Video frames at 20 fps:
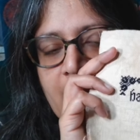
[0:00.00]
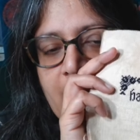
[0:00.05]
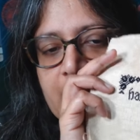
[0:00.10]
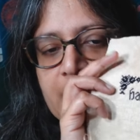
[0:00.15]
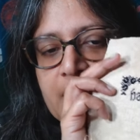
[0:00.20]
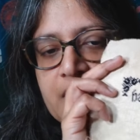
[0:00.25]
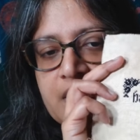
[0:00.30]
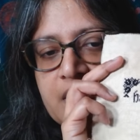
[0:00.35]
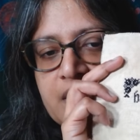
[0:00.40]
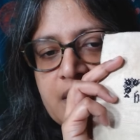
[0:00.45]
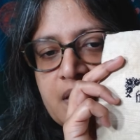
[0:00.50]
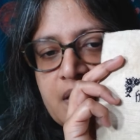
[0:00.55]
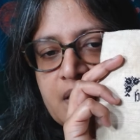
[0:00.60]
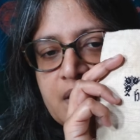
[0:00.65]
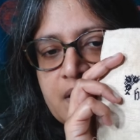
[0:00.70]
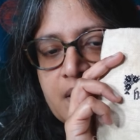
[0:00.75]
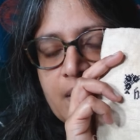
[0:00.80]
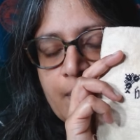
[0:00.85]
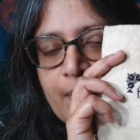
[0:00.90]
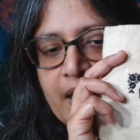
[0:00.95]
And this
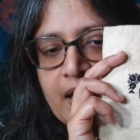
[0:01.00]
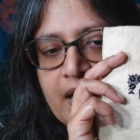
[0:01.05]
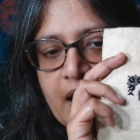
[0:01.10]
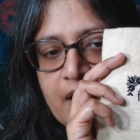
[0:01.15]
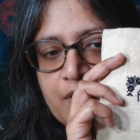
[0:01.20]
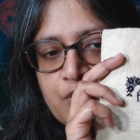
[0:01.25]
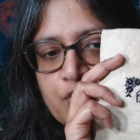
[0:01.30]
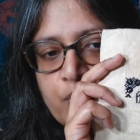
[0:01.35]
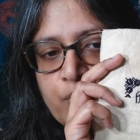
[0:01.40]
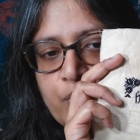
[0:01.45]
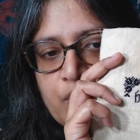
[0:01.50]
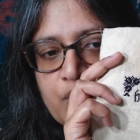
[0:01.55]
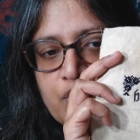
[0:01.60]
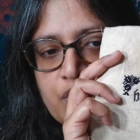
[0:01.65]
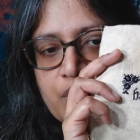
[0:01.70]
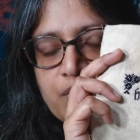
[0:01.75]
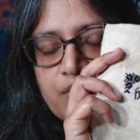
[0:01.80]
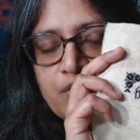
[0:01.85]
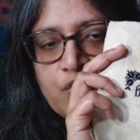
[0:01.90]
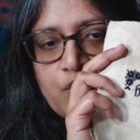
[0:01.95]
is my
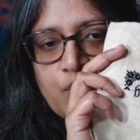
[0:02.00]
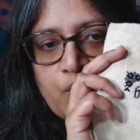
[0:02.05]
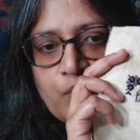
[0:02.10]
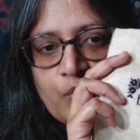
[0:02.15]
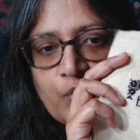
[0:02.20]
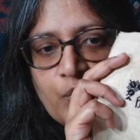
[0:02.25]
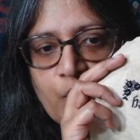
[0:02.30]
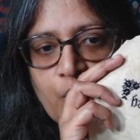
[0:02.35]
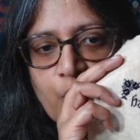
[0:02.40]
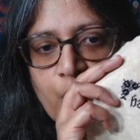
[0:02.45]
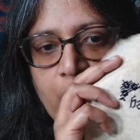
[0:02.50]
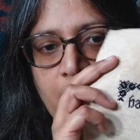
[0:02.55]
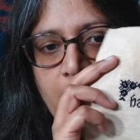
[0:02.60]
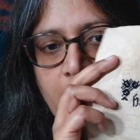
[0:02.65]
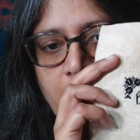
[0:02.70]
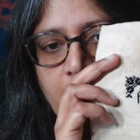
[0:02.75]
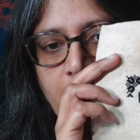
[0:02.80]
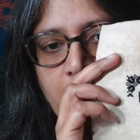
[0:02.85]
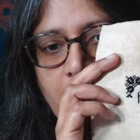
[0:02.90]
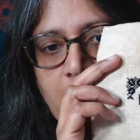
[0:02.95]
contribution to
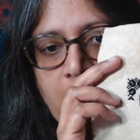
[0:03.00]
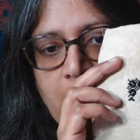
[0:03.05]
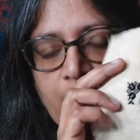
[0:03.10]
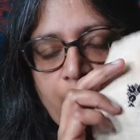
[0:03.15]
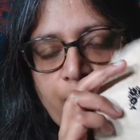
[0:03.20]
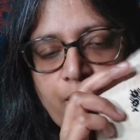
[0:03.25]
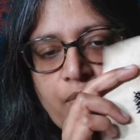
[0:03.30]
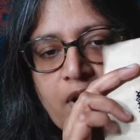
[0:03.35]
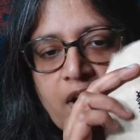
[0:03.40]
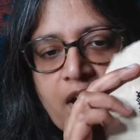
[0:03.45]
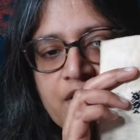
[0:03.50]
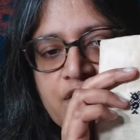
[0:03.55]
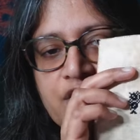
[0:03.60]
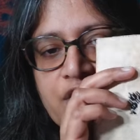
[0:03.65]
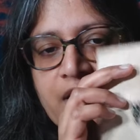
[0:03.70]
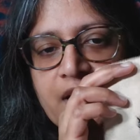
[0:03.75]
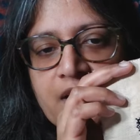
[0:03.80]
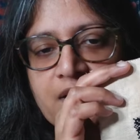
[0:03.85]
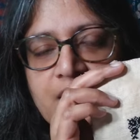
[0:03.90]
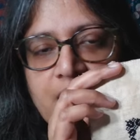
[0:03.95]
a
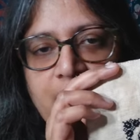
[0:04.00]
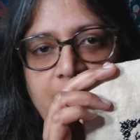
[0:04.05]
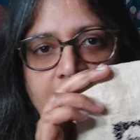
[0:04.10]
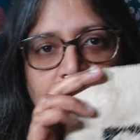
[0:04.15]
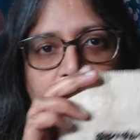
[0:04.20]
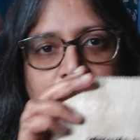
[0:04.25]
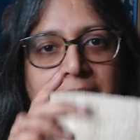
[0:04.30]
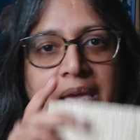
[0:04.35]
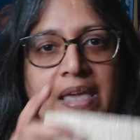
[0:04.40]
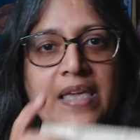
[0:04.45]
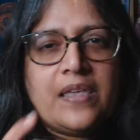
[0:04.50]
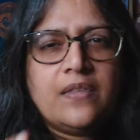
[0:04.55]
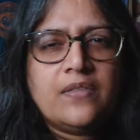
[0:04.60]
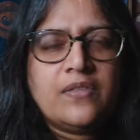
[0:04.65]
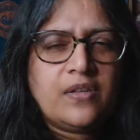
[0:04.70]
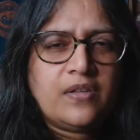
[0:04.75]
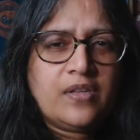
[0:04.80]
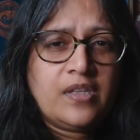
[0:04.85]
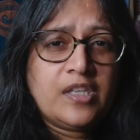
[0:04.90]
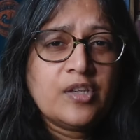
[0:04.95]
project that
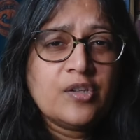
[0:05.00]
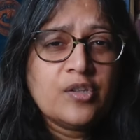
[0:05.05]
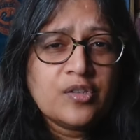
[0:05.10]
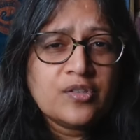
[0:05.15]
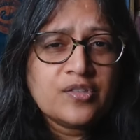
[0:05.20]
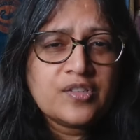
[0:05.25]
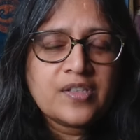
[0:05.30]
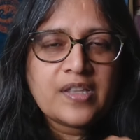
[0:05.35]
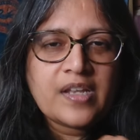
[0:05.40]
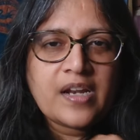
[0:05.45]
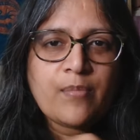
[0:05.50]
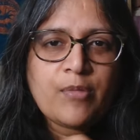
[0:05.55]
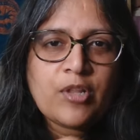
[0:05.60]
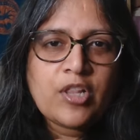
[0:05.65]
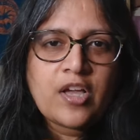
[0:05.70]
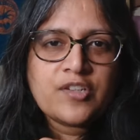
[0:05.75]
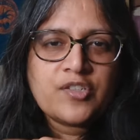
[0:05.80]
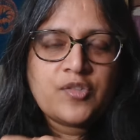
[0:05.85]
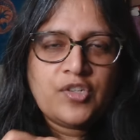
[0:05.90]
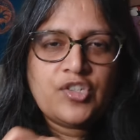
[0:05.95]
the guild that I
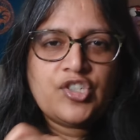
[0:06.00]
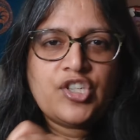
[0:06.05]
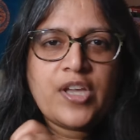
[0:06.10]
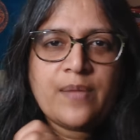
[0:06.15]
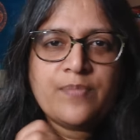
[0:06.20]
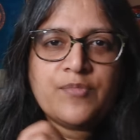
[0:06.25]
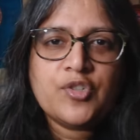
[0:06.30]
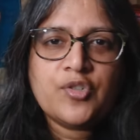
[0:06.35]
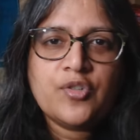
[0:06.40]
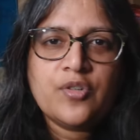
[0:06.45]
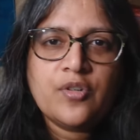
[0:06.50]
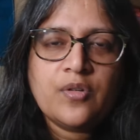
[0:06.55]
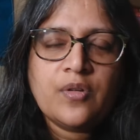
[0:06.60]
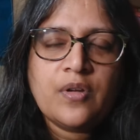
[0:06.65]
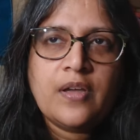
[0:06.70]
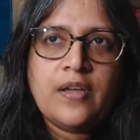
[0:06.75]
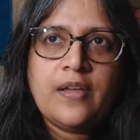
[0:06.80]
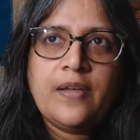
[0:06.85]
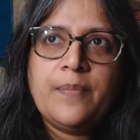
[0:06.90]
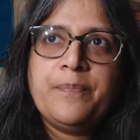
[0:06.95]
belong to, the
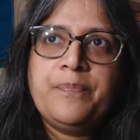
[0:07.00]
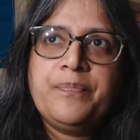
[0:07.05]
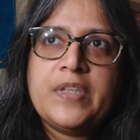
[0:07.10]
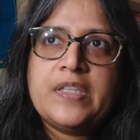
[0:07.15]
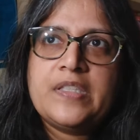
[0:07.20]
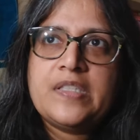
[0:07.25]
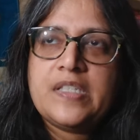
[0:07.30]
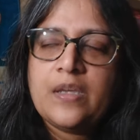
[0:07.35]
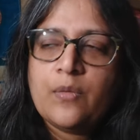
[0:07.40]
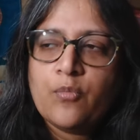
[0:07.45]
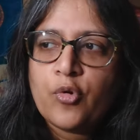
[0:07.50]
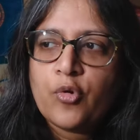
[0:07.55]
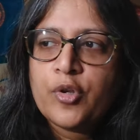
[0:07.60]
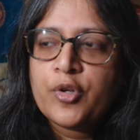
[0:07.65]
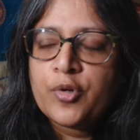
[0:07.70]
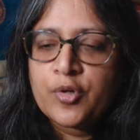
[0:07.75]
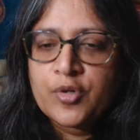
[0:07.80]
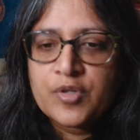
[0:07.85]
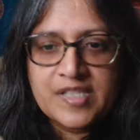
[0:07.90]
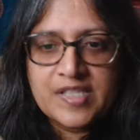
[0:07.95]
chapter, it's the
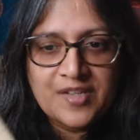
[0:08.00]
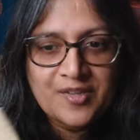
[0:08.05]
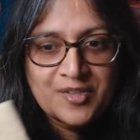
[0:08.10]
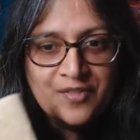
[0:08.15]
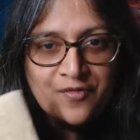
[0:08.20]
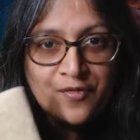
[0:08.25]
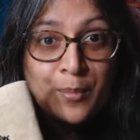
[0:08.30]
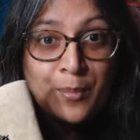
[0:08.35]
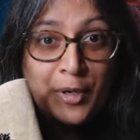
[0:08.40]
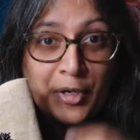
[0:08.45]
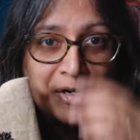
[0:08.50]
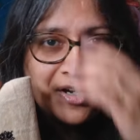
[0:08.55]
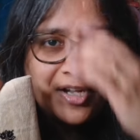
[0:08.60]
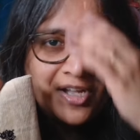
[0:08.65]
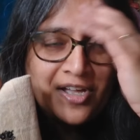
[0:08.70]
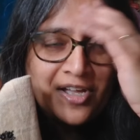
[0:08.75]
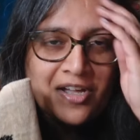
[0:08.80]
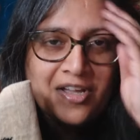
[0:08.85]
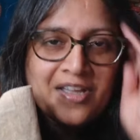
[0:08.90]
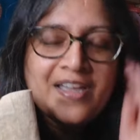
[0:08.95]
Embroiderers Guild of
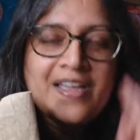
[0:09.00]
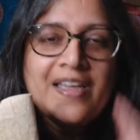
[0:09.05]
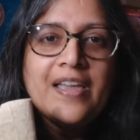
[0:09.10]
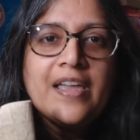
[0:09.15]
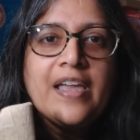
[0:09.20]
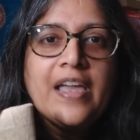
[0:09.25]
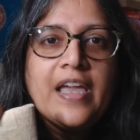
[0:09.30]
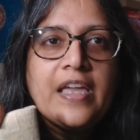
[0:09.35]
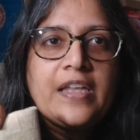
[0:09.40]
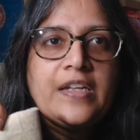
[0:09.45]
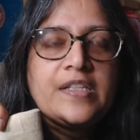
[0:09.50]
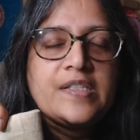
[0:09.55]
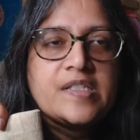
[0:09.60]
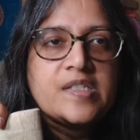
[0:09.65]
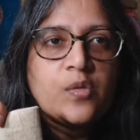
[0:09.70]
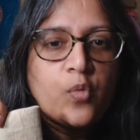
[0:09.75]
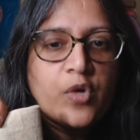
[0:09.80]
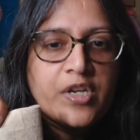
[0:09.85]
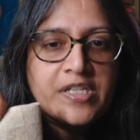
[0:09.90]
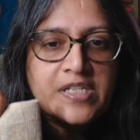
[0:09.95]
America, and
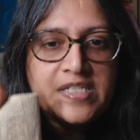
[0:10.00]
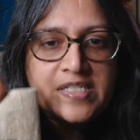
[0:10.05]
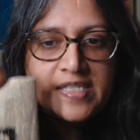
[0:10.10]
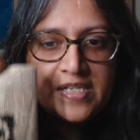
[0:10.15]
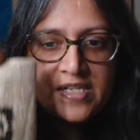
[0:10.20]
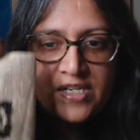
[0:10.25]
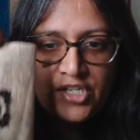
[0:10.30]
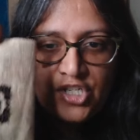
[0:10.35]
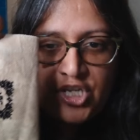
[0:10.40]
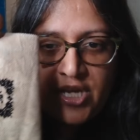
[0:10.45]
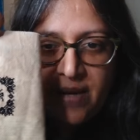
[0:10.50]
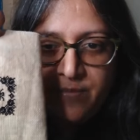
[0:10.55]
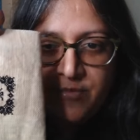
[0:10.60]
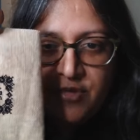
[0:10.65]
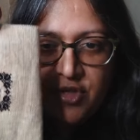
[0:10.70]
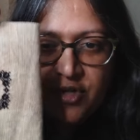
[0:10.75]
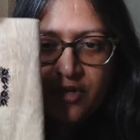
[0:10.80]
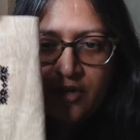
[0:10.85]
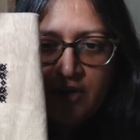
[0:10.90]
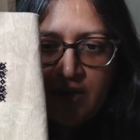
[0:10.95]
it's the Windy City
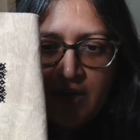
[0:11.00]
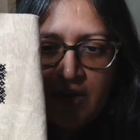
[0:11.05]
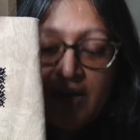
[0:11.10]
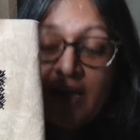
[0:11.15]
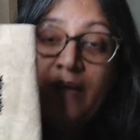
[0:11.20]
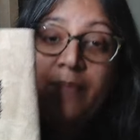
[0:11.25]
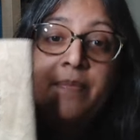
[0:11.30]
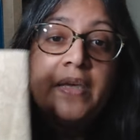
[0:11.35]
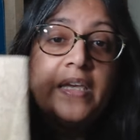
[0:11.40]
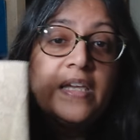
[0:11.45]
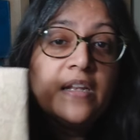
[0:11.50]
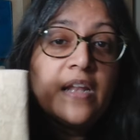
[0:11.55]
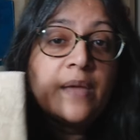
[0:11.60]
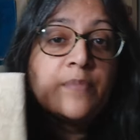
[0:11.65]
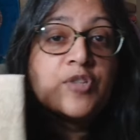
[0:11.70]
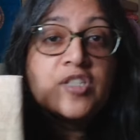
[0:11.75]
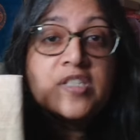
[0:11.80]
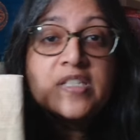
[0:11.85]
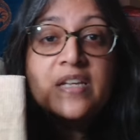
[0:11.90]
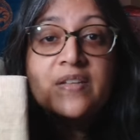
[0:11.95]
chapter.
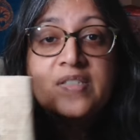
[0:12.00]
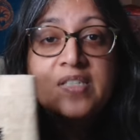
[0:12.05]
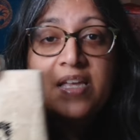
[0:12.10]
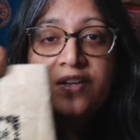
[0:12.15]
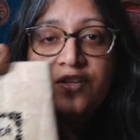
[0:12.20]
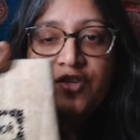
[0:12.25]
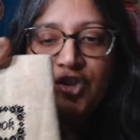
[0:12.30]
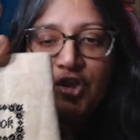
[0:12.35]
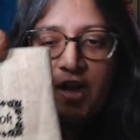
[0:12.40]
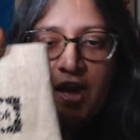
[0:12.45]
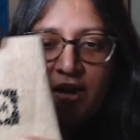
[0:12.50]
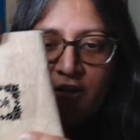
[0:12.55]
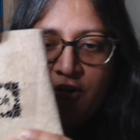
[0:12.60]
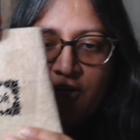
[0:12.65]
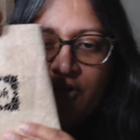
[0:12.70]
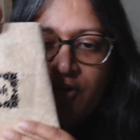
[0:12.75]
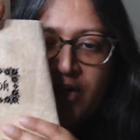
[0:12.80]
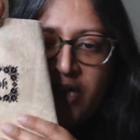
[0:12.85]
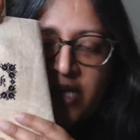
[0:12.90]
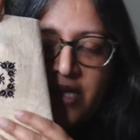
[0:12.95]
I'm just outside of
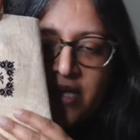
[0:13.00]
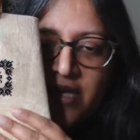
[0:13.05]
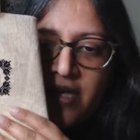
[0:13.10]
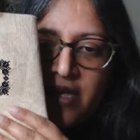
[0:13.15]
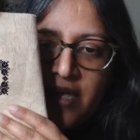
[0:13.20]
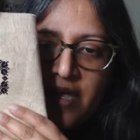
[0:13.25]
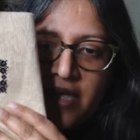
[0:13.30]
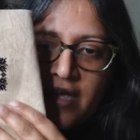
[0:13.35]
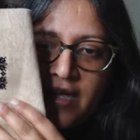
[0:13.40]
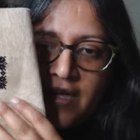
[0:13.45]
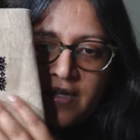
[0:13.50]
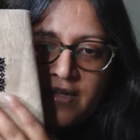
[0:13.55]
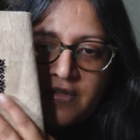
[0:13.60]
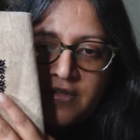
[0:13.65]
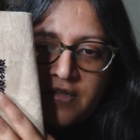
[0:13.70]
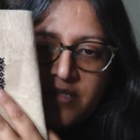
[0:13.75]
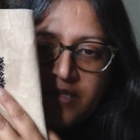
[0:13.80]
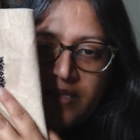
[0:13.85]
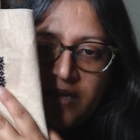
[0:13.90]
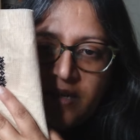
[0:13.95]
Chicago.
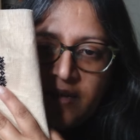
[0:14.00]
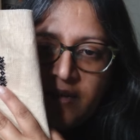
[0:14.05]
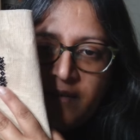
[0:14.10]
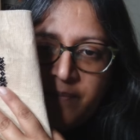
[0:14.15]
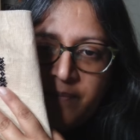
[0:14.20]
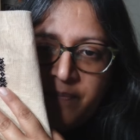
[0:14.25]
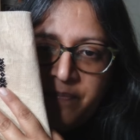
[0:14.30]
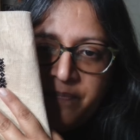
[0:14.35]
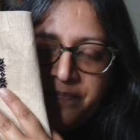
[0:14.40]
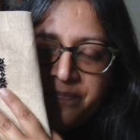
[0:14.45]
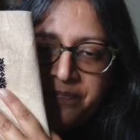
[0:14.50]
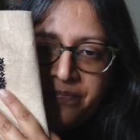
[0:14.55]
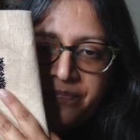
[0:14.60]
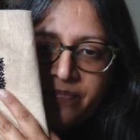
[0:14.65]
And